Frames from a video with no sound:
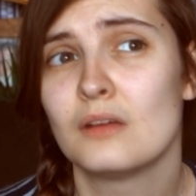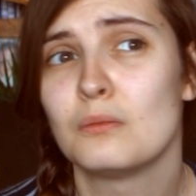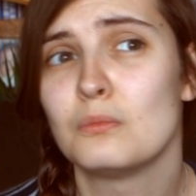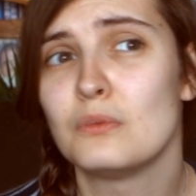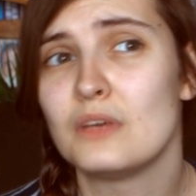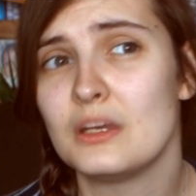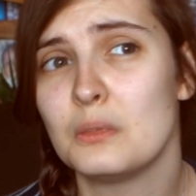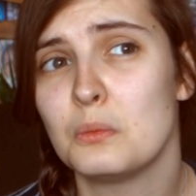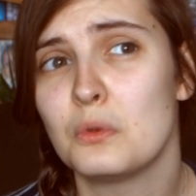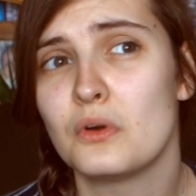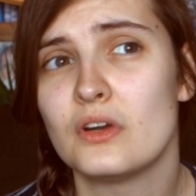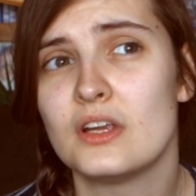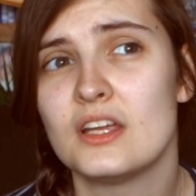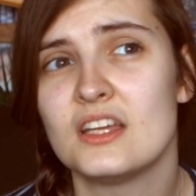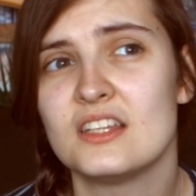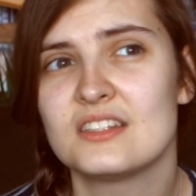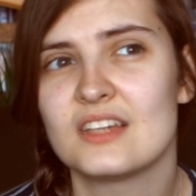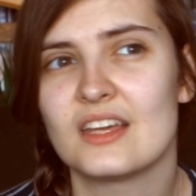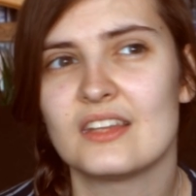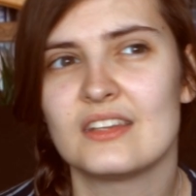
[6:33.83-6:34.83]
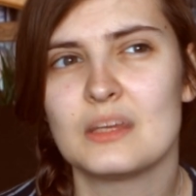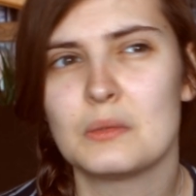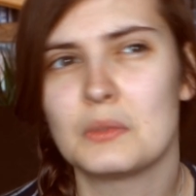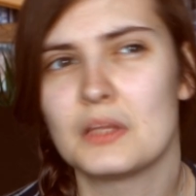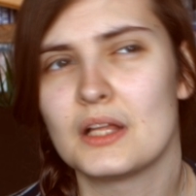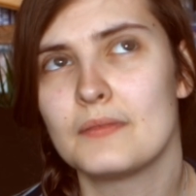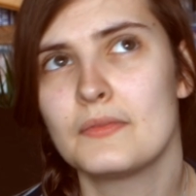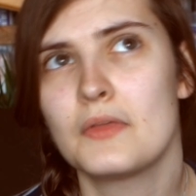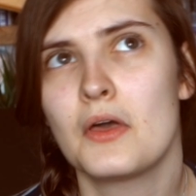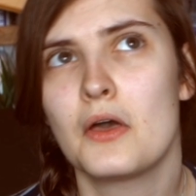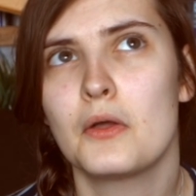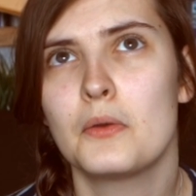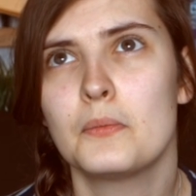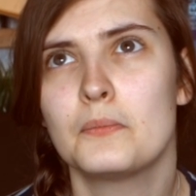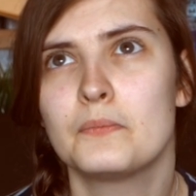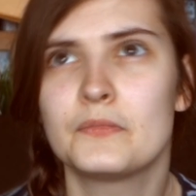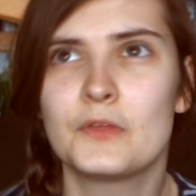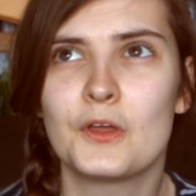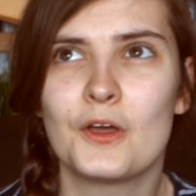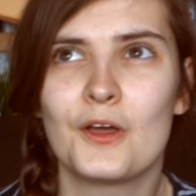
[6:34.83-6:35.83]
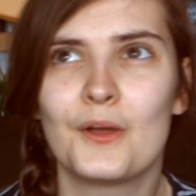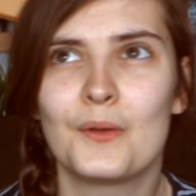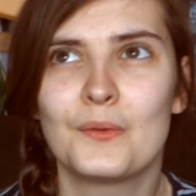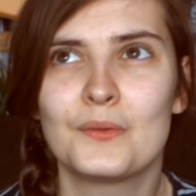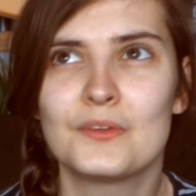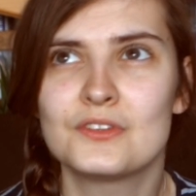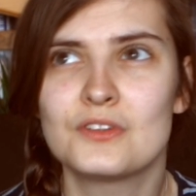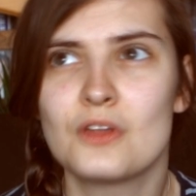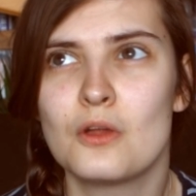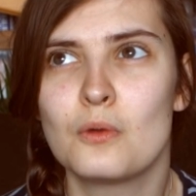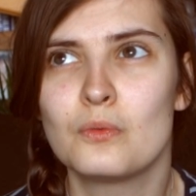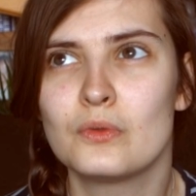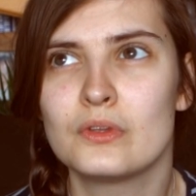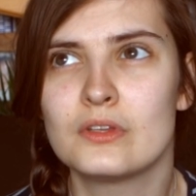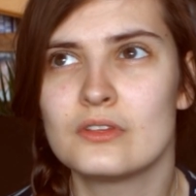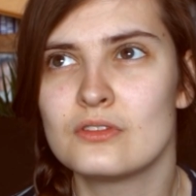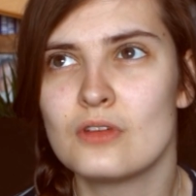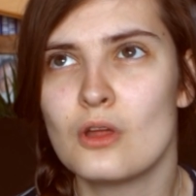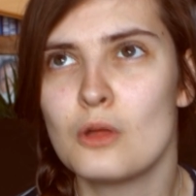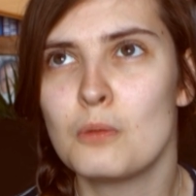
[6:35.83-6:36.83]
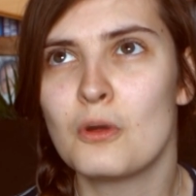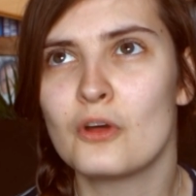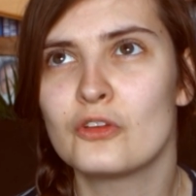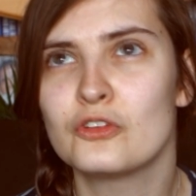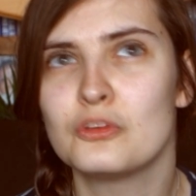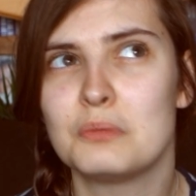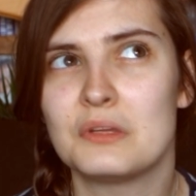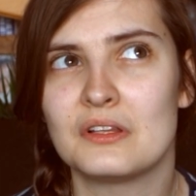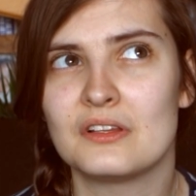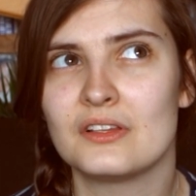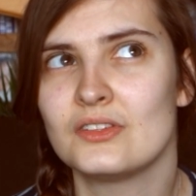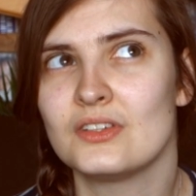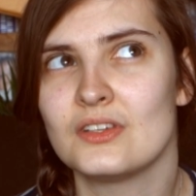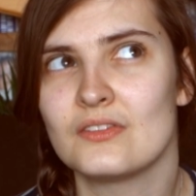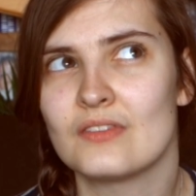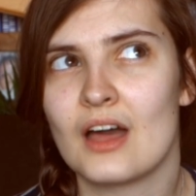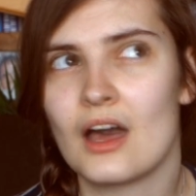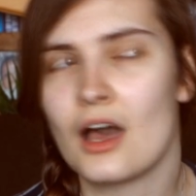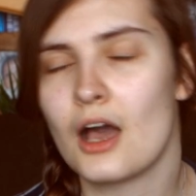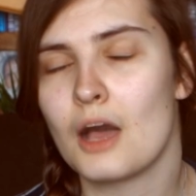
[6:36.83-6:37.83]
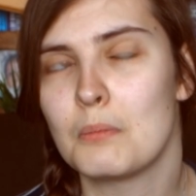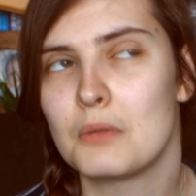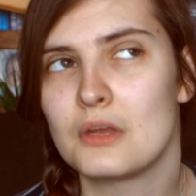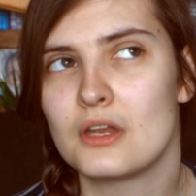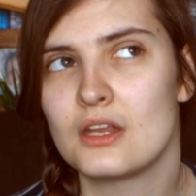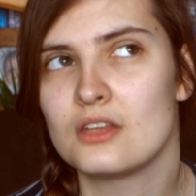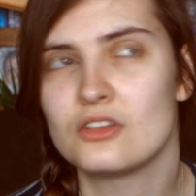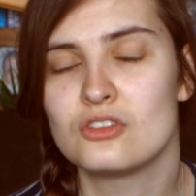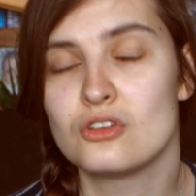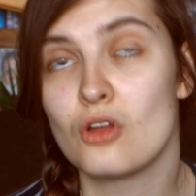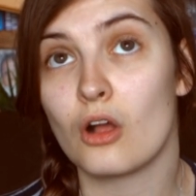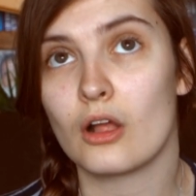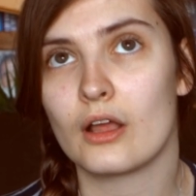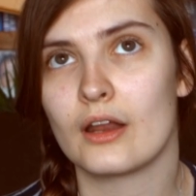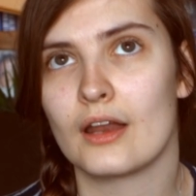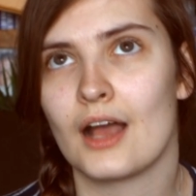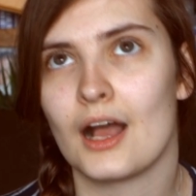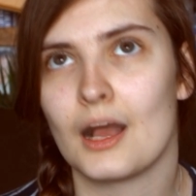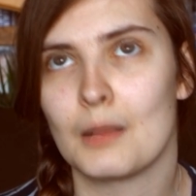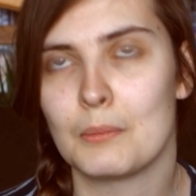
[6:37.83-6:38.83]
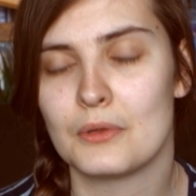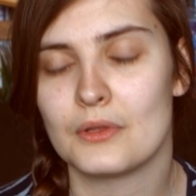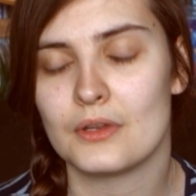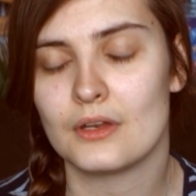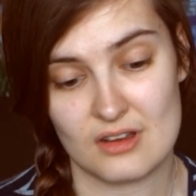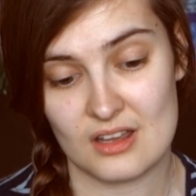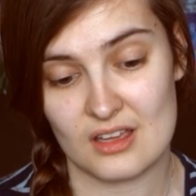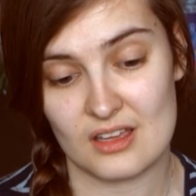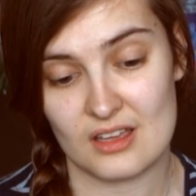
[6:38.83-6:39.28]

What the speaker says: Really worried. And they were like, no, there's no possibility of that happening, it's not going to happen.